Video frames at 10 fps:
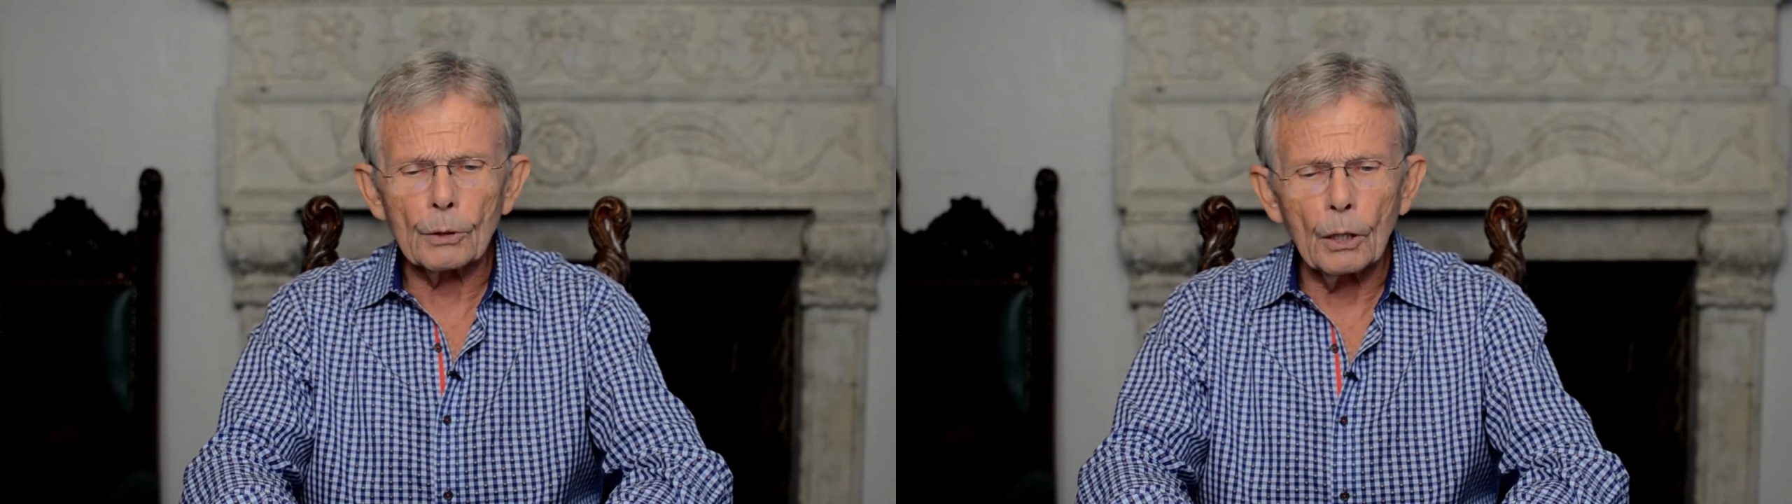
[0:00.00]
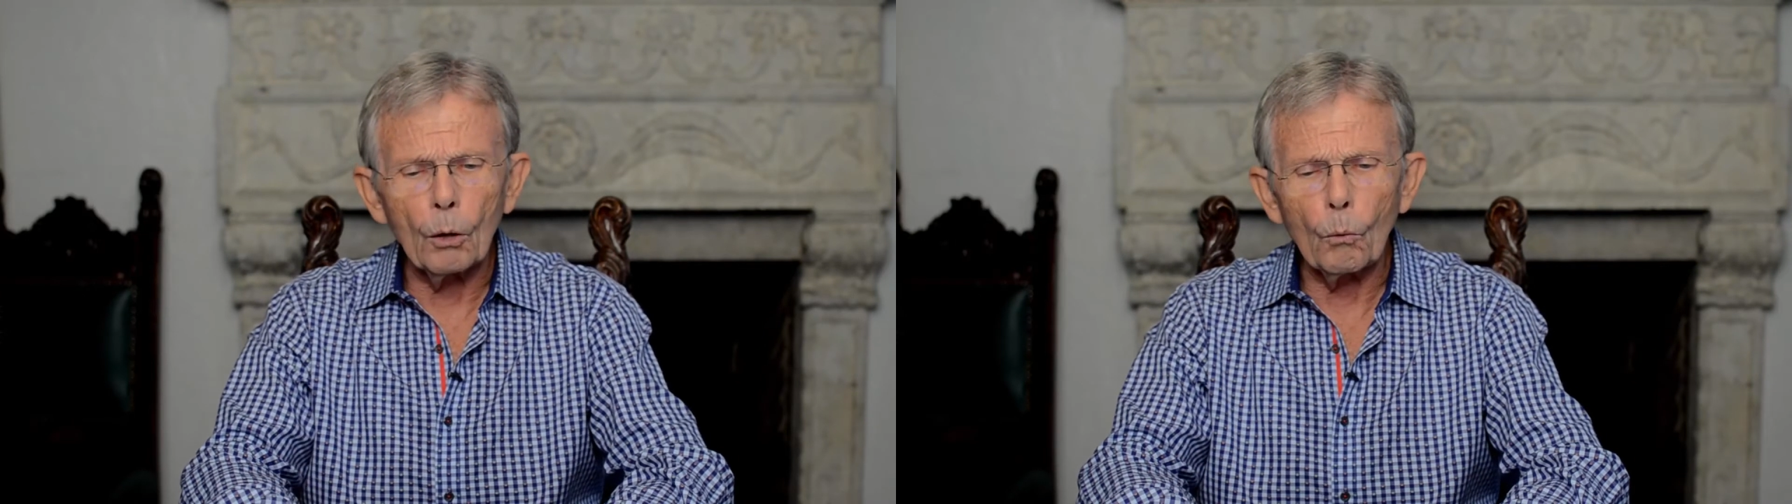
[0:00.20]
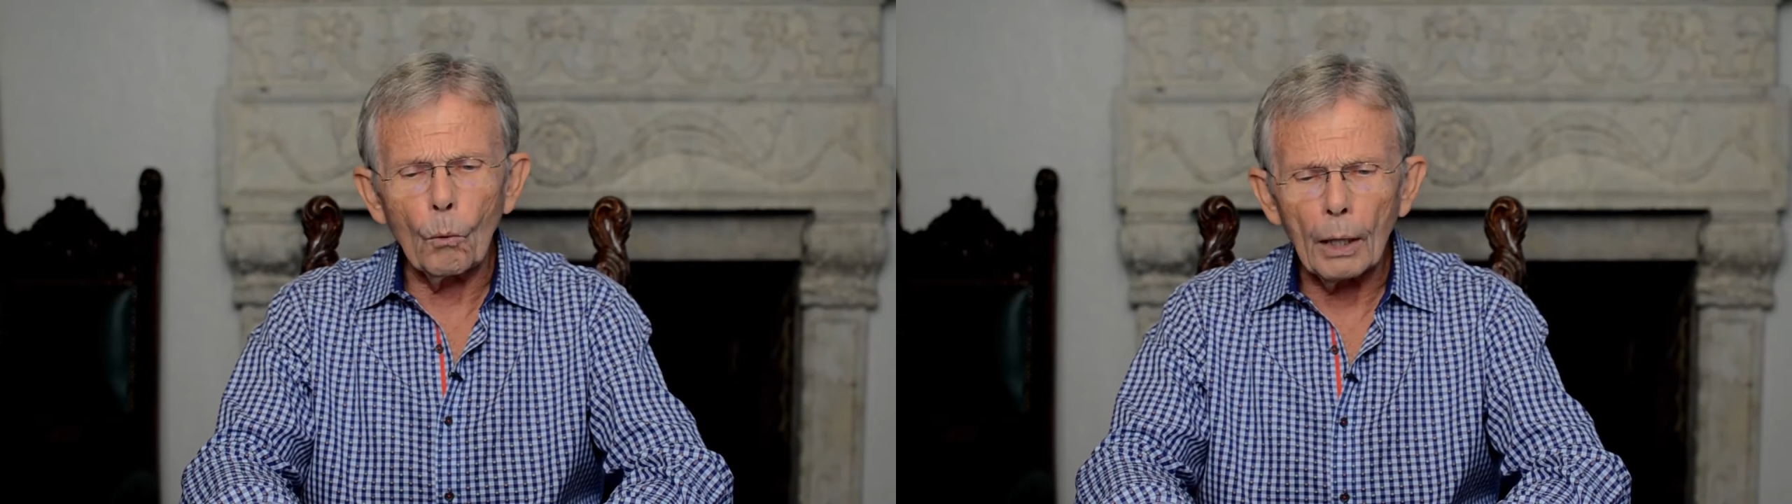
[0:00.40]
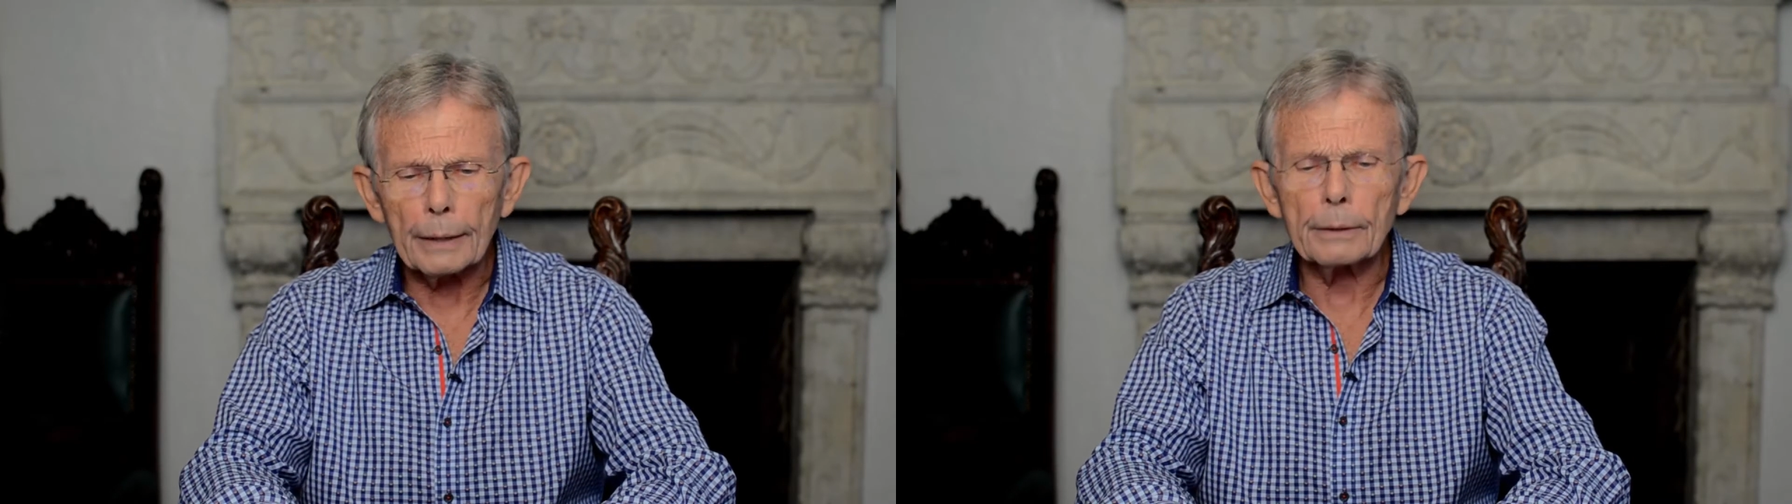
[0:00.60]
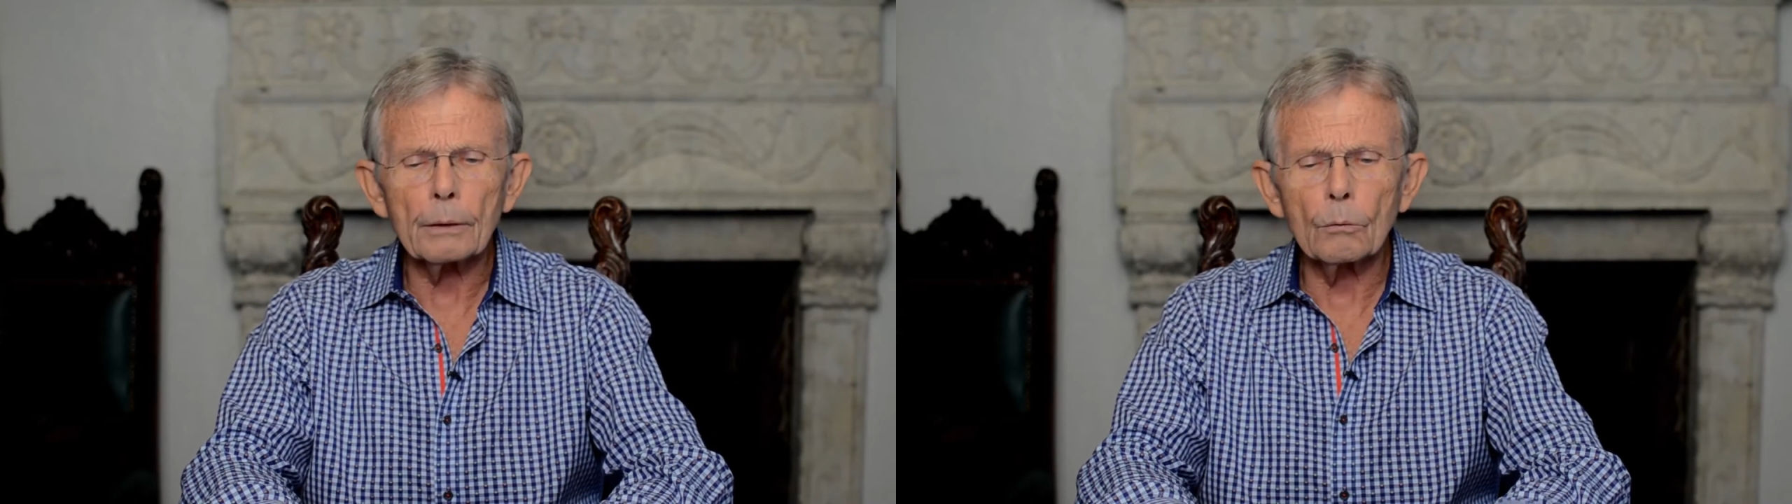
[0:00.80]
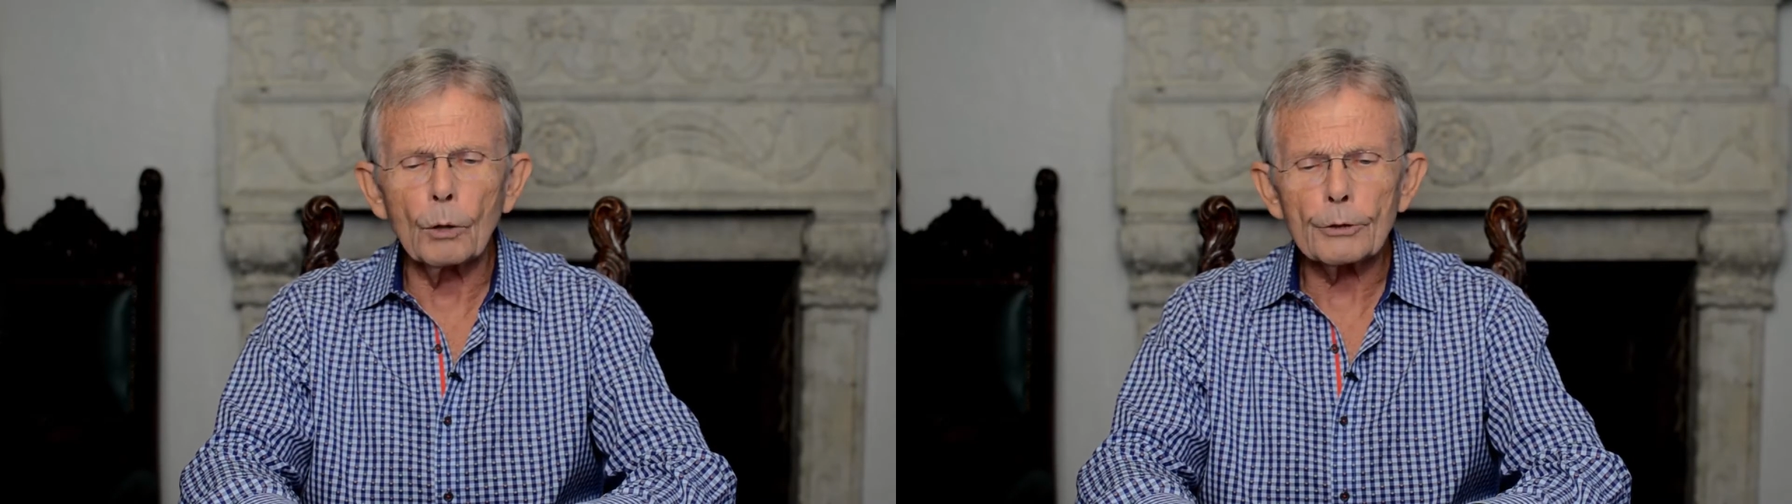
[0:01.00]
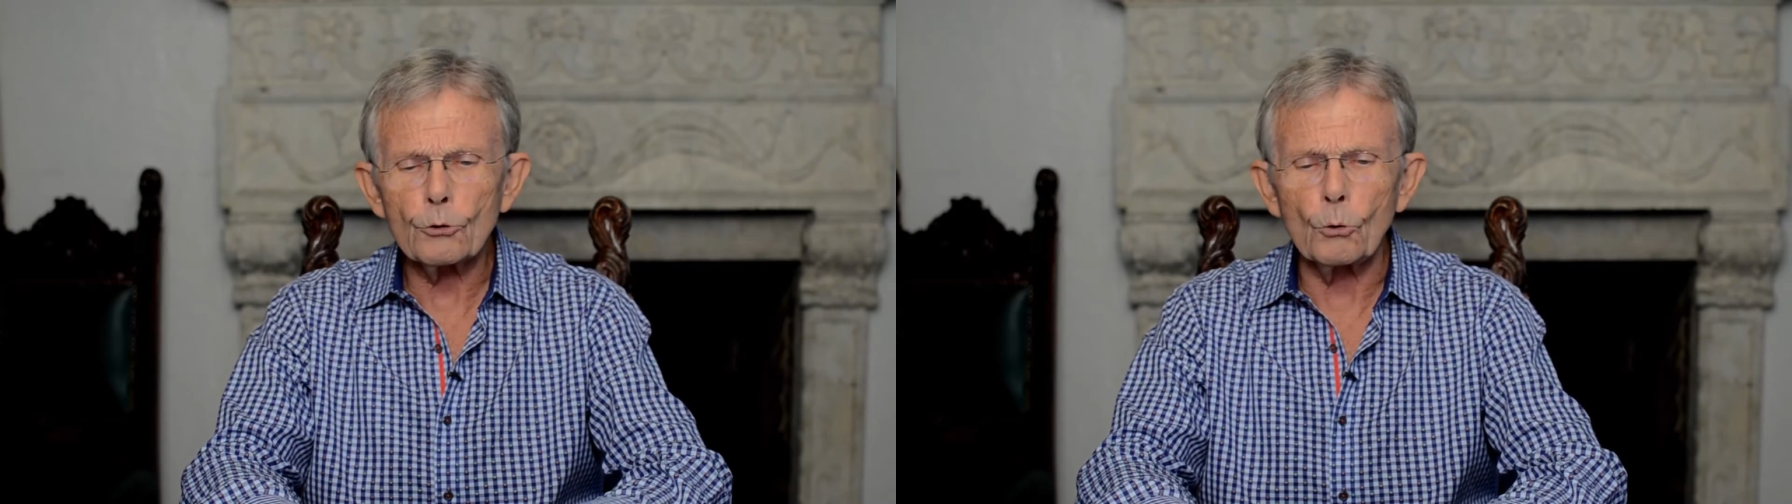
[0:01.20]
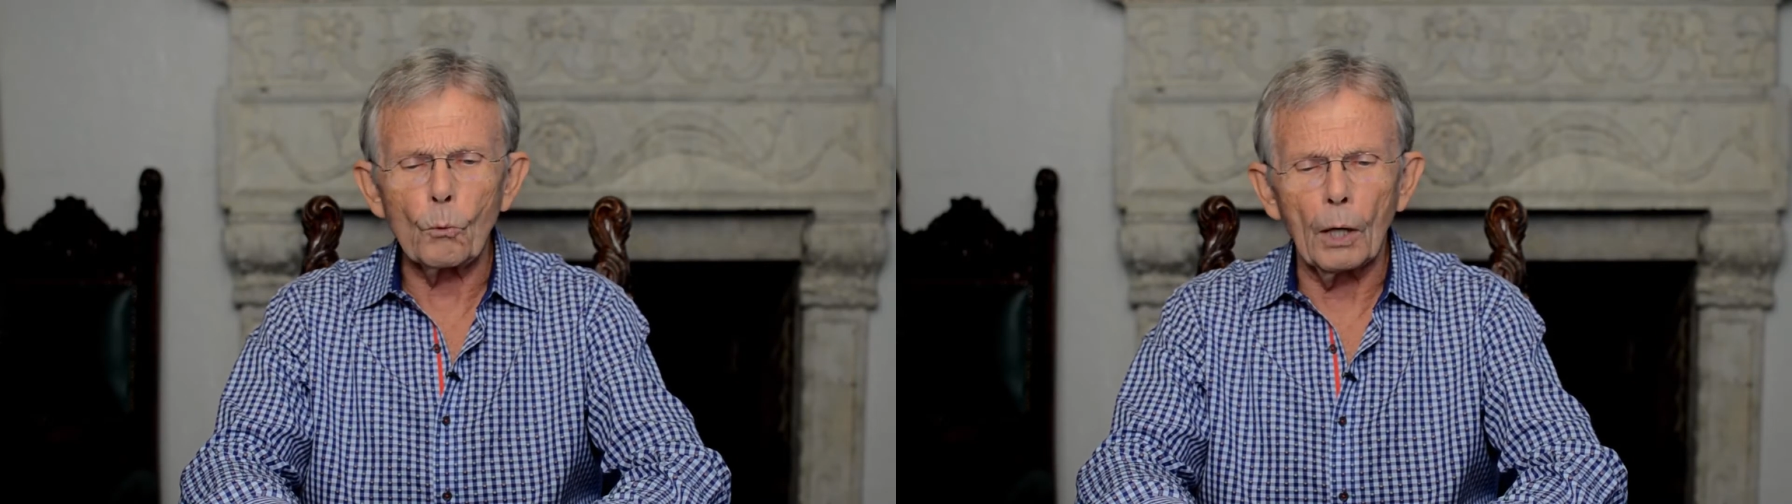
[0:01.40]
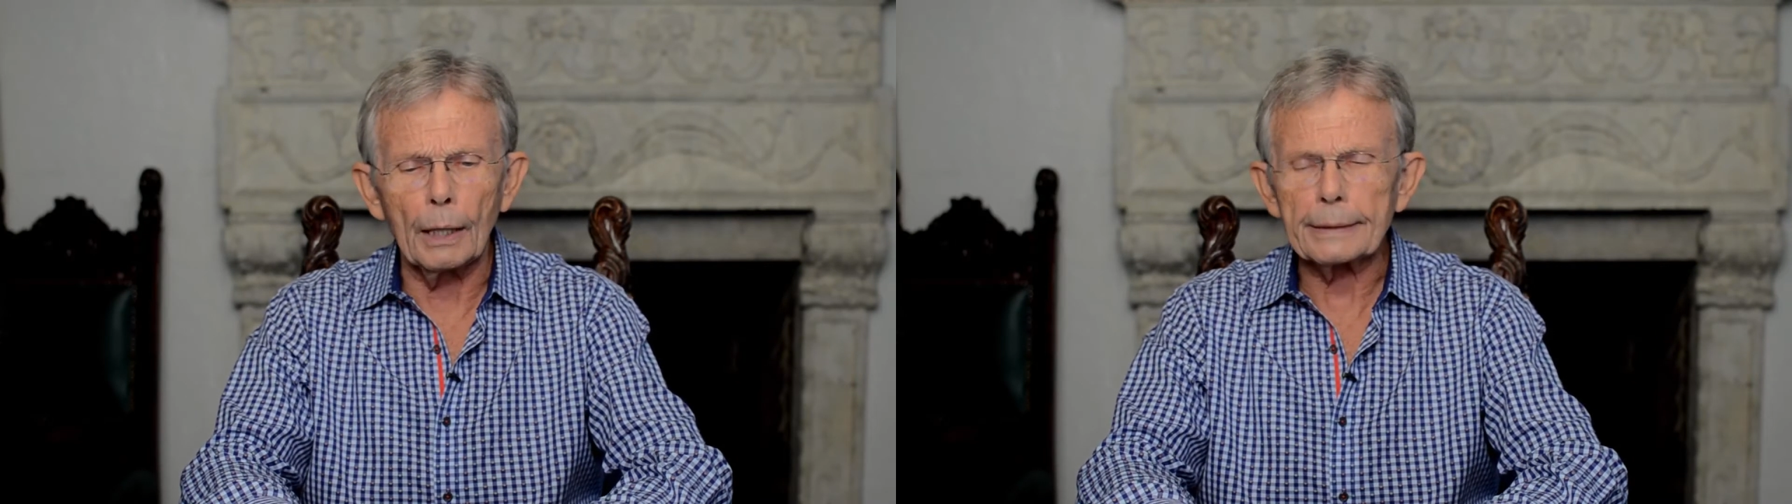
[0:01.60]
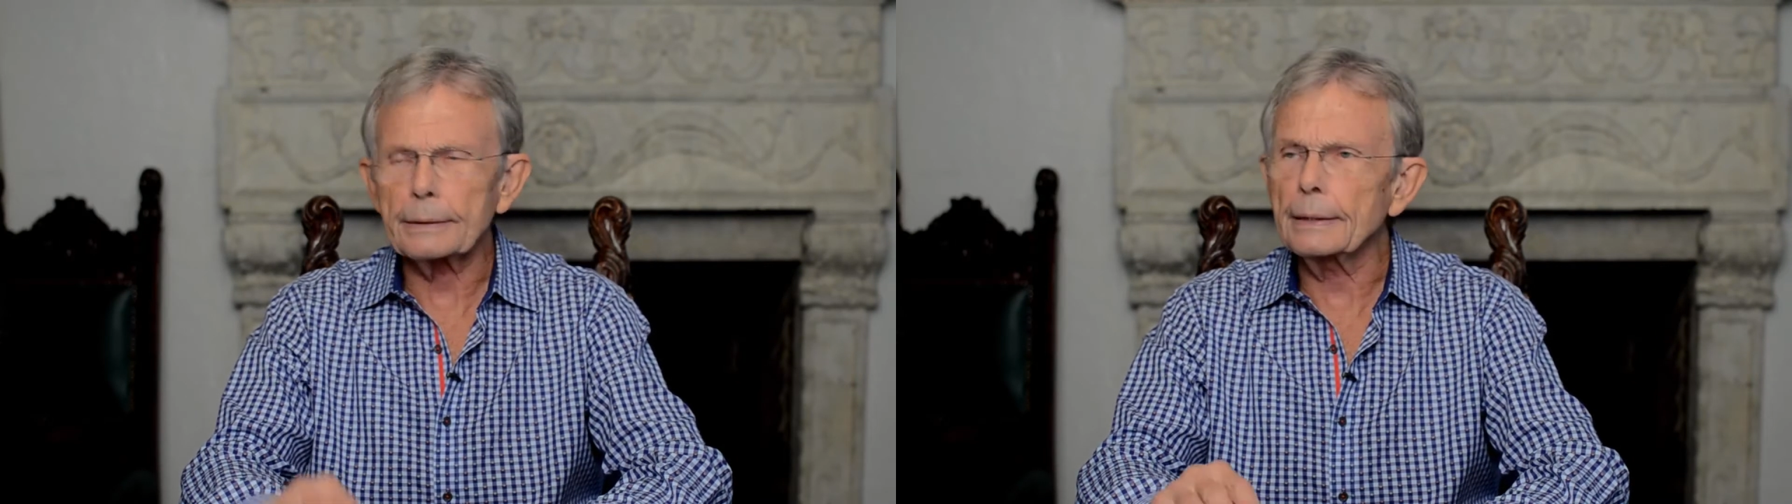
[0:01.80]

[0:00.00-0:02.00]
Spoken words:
know what you want,